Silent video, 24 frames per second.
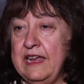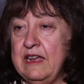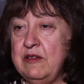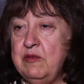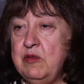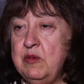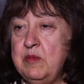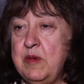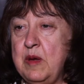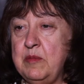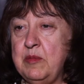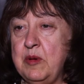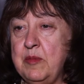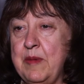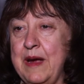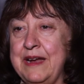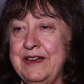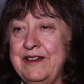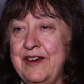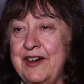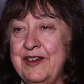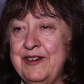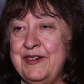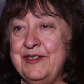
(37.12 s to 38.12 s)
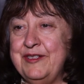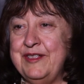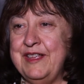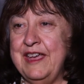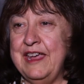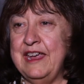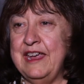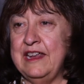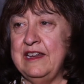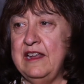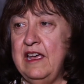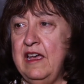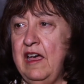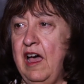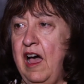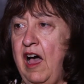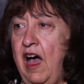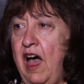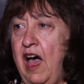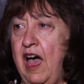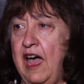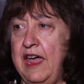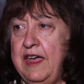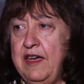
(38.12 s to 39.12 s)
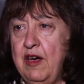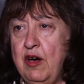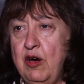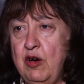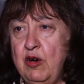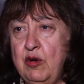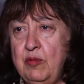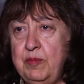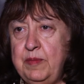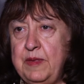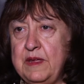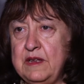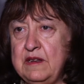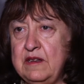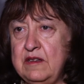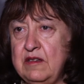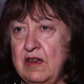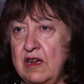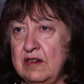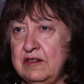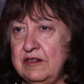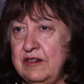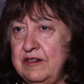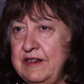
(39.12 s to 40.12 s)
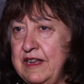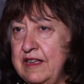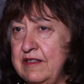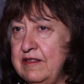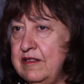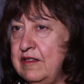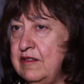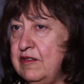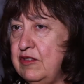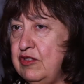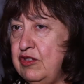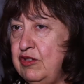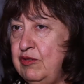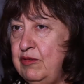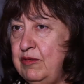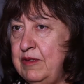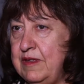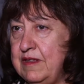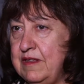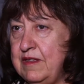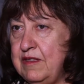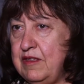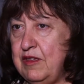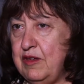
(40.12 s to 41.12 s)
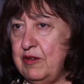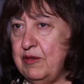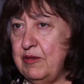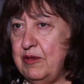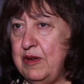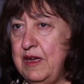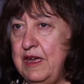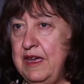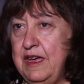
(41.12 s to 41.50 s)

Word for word: I can remember my daughter saying, "I hope that Doctor Nelson chooses you,